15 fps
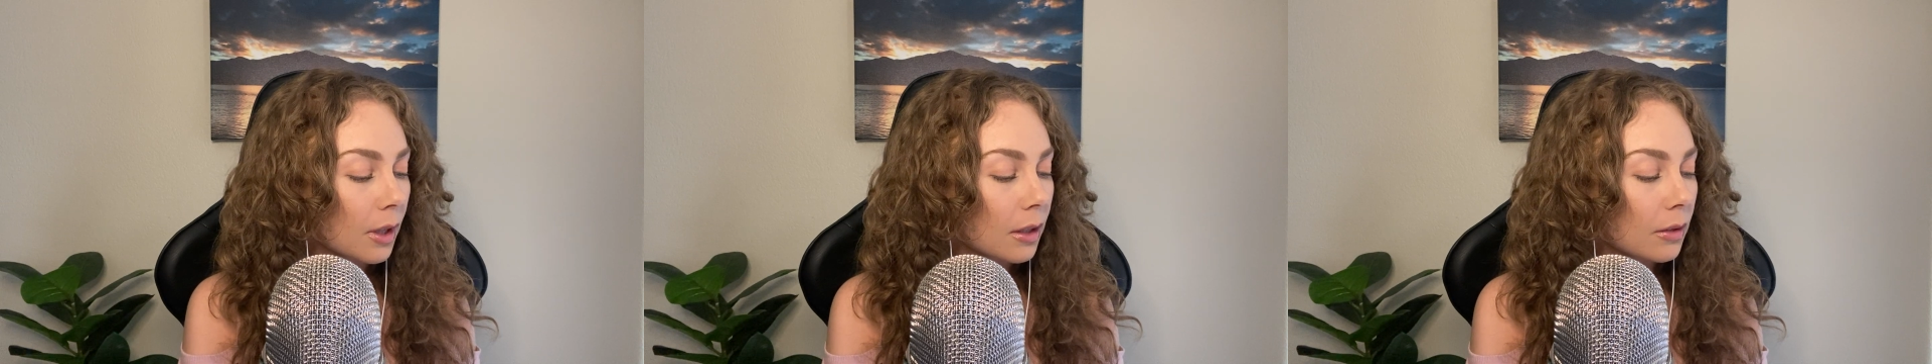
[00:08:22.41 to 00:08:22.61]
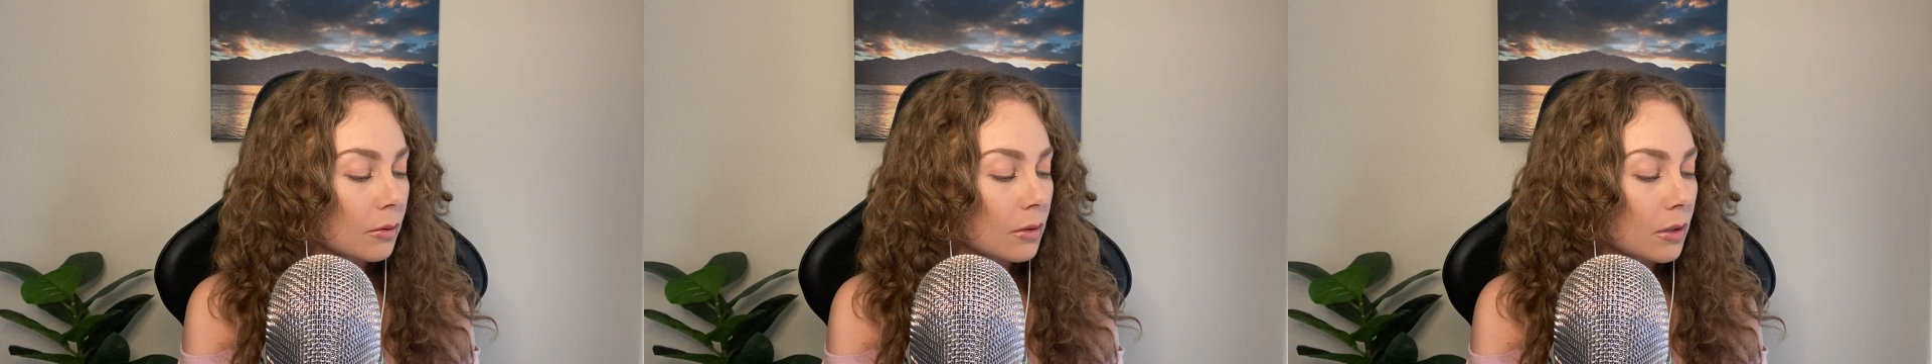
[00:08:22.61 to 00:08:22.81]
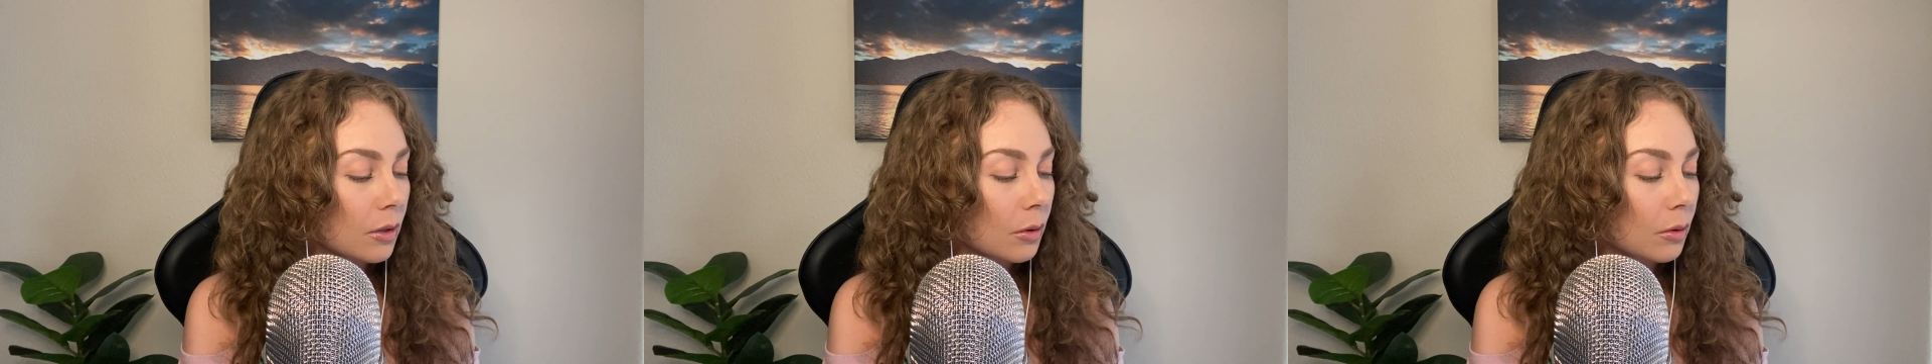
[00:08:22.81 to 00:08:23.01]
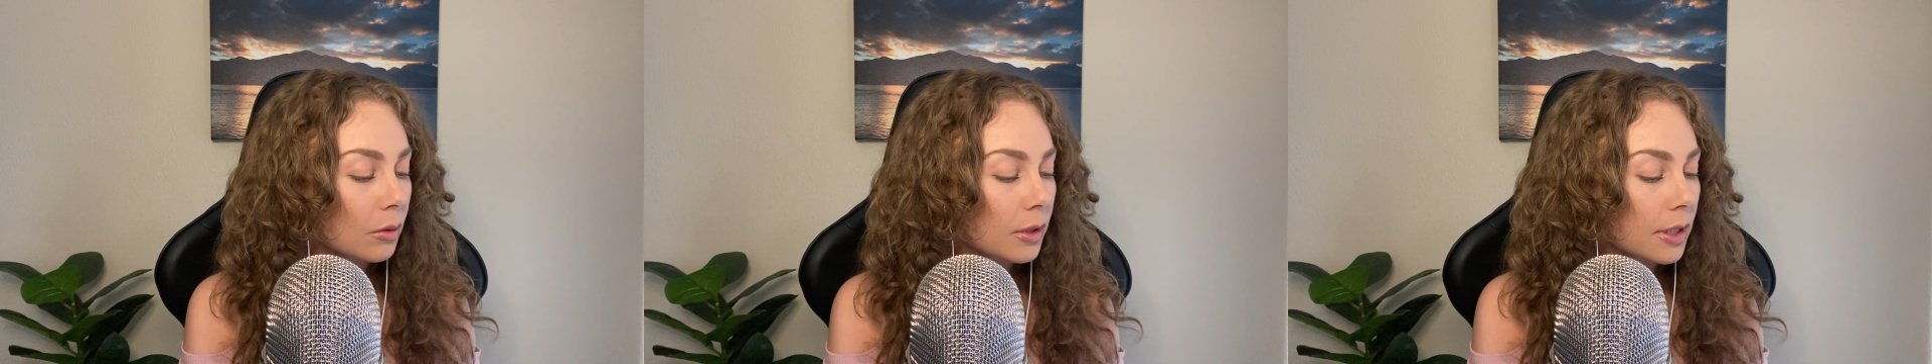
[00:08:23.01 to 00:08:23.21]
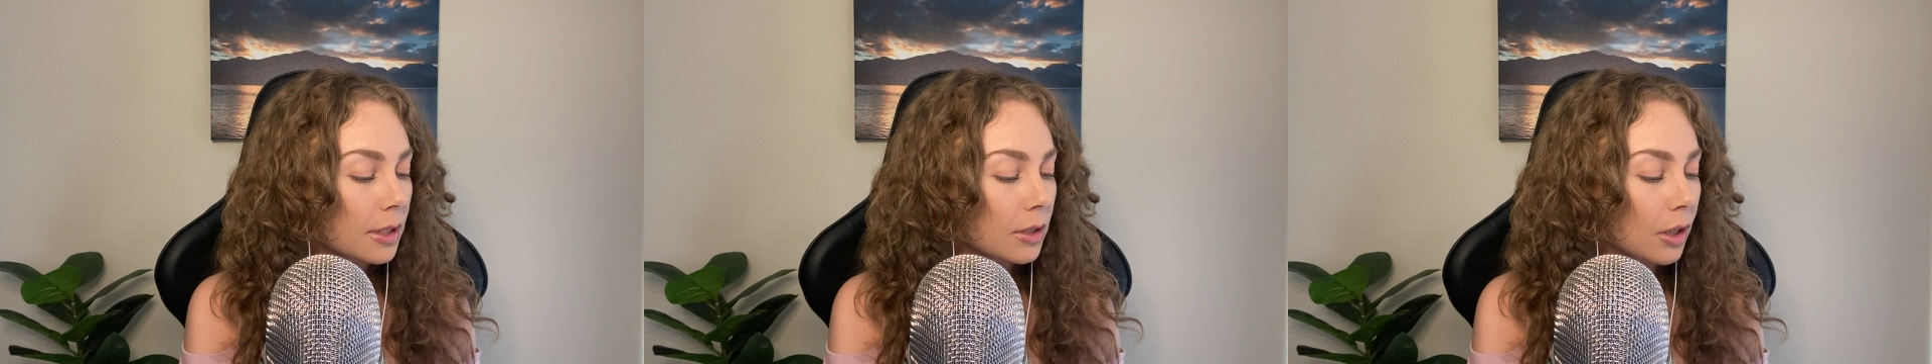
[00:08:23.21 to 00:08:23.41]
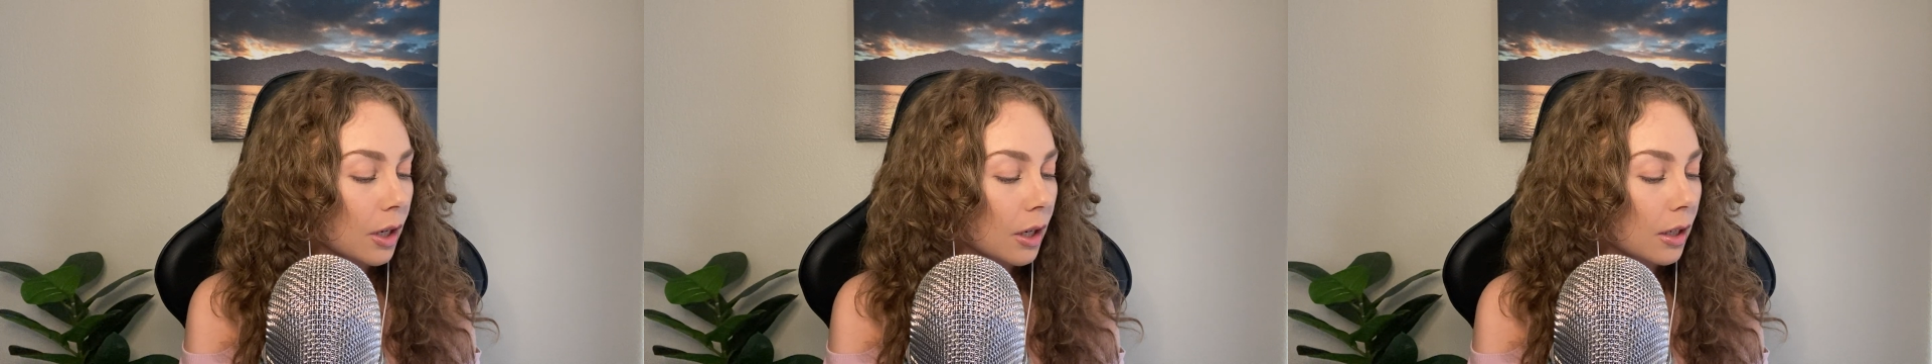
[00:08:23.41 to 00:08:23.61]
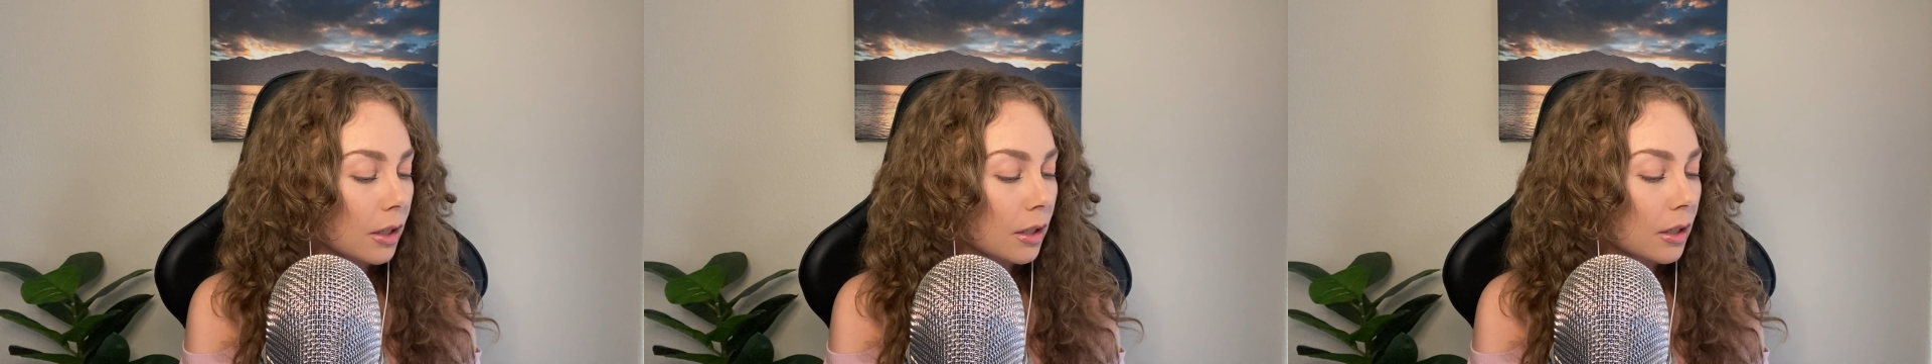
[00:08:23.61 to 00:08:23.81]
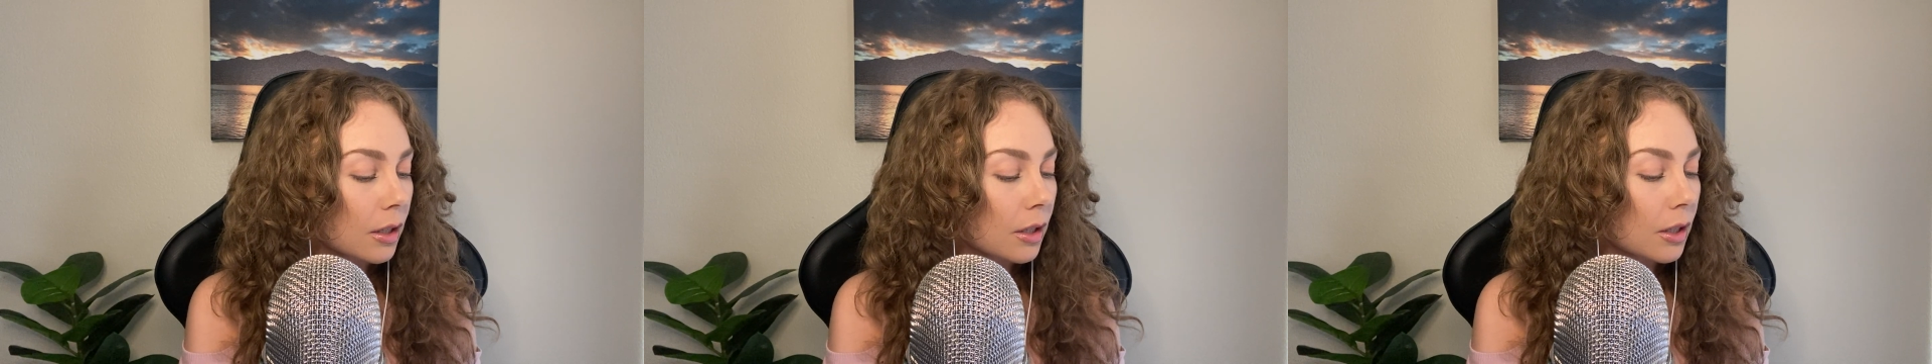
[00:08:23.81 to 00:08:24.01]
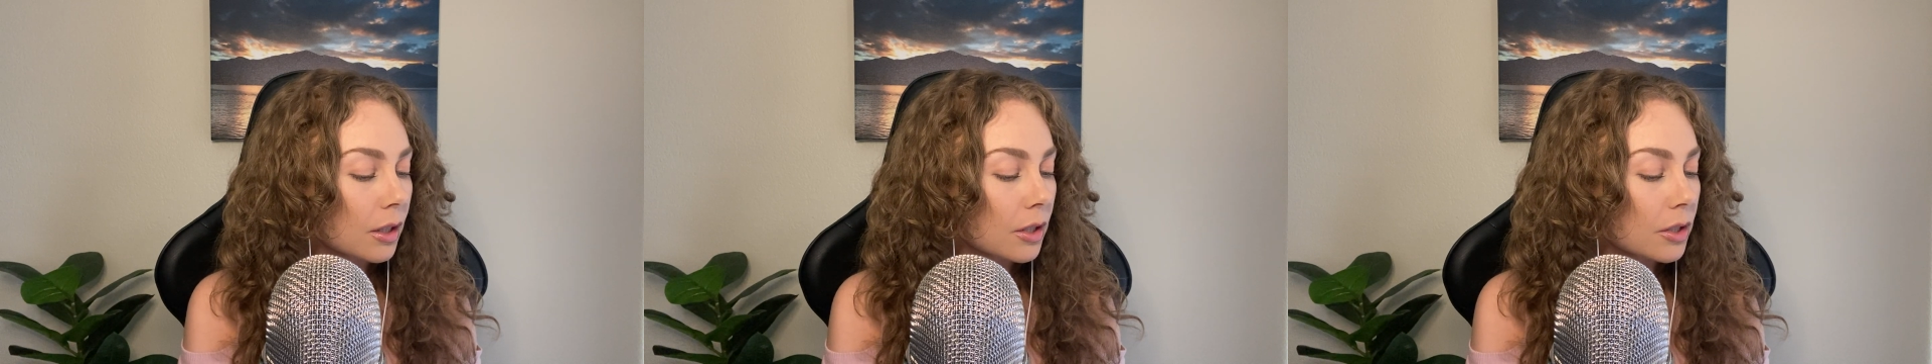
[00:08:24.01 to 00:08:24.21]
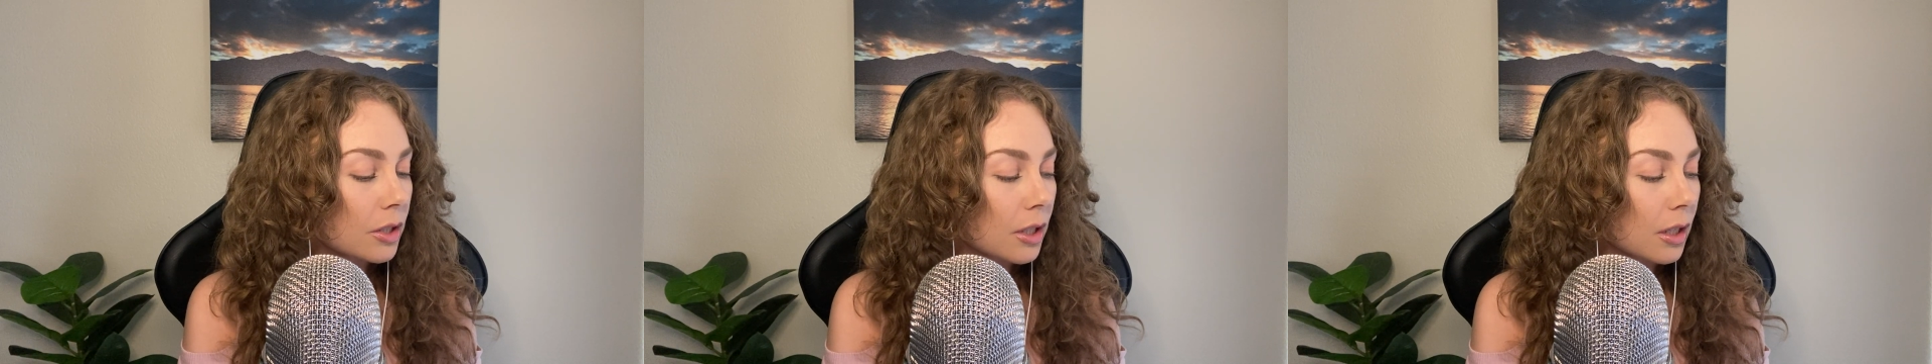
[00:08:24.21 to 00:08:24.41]
It was cold and dark.
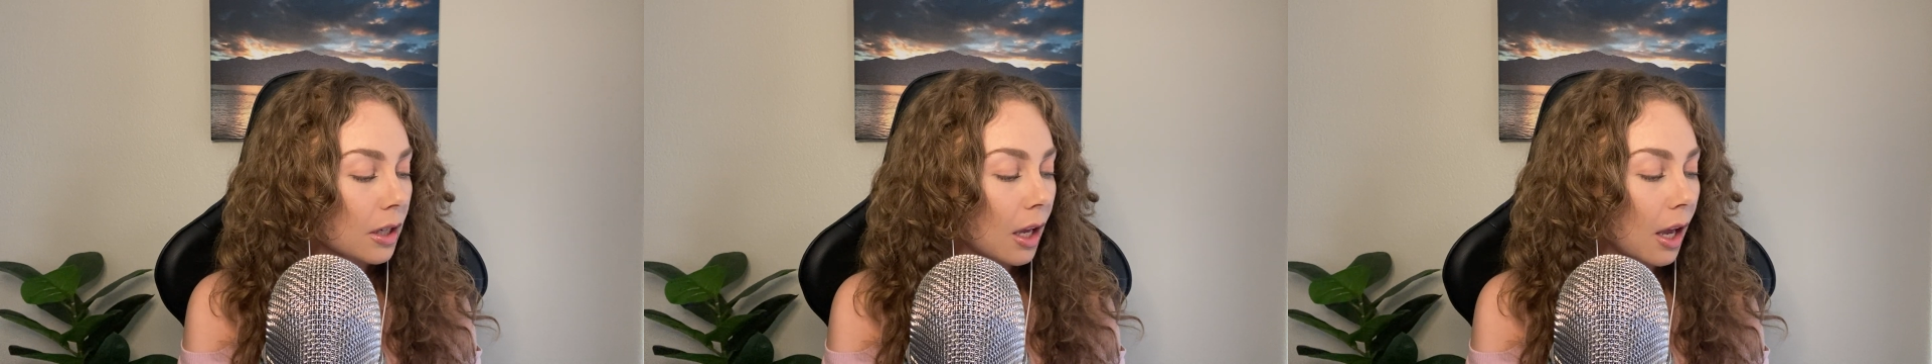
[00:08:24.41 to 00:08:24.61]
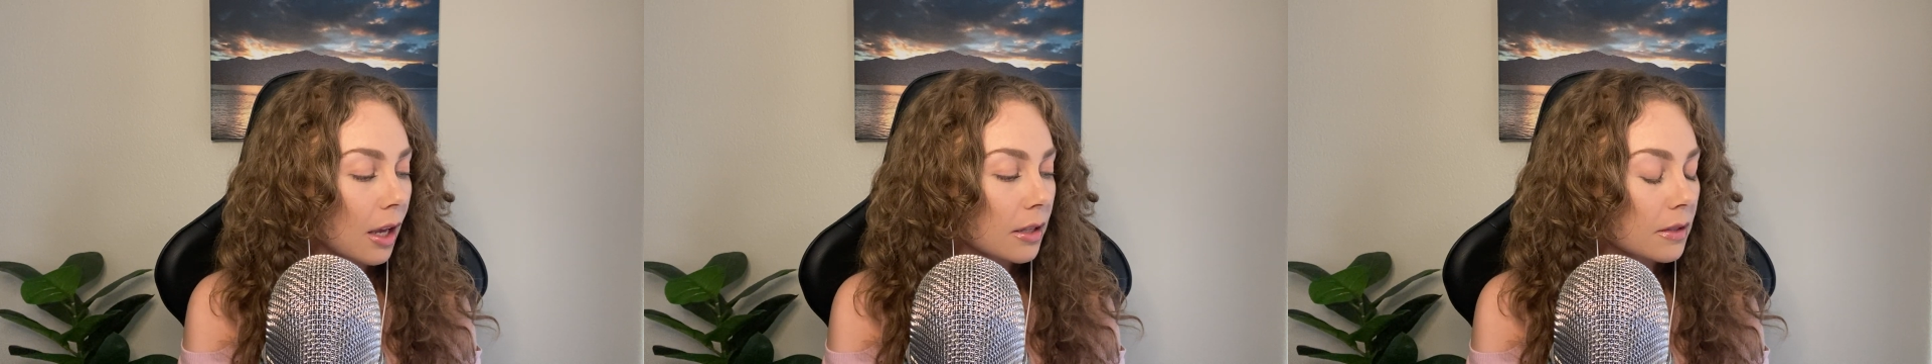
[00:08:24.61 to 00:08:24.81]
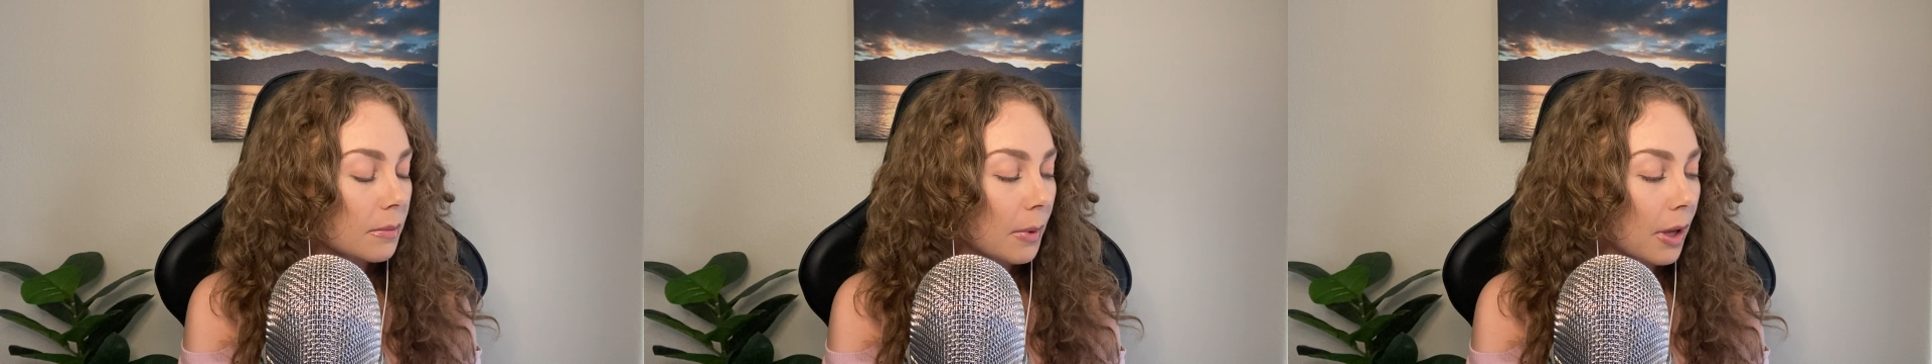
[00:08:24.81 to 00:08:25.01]
She gasped